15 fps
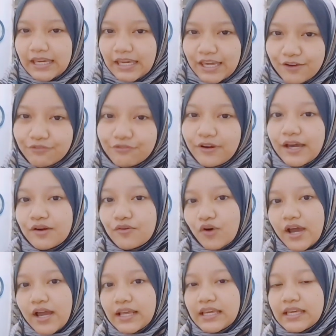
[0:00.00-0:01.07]
If
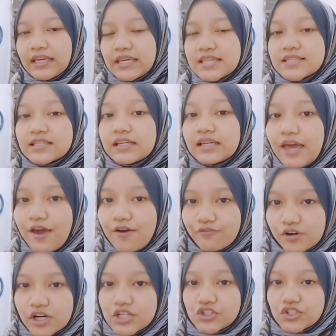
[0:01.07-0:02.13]
handwriting is an
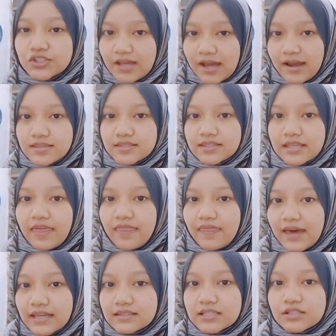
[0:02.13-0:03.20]
average size in
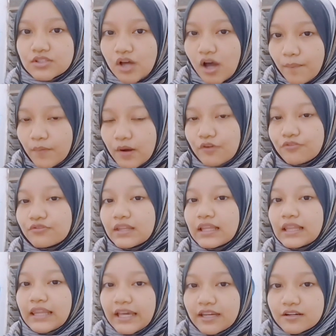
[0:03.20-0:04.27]
that the top of the
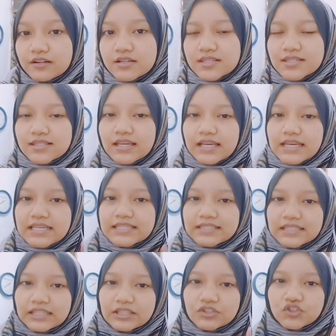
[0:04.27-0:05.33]
letters
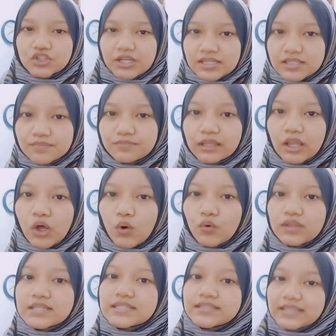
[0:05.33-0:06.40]
sit just below
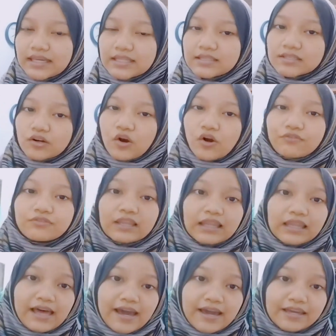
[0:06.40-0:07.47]
the center of the
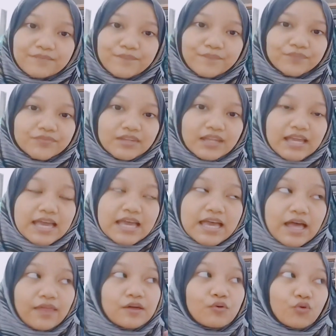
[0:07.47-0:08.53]
line,
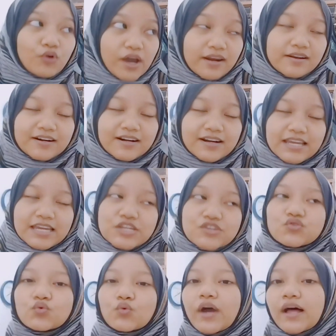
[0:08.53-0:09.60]
the writer
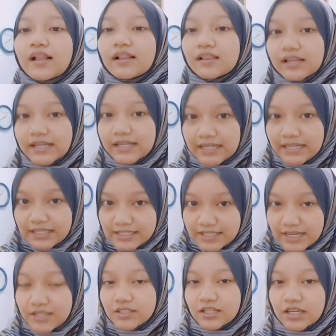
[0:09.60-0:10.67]
is well
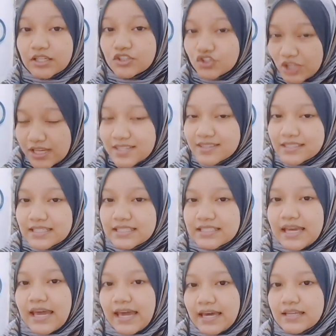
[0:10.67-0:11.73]
adjusted
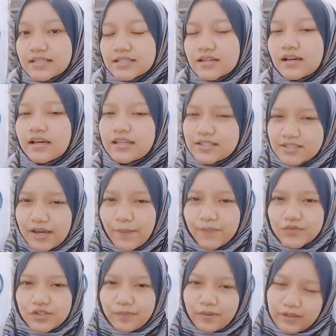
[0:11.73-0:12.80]
and
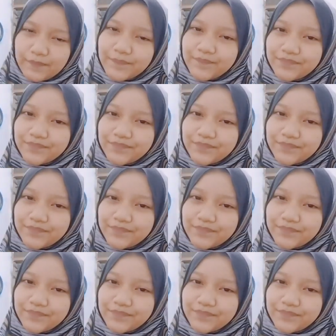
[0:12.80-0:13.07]
adaptable.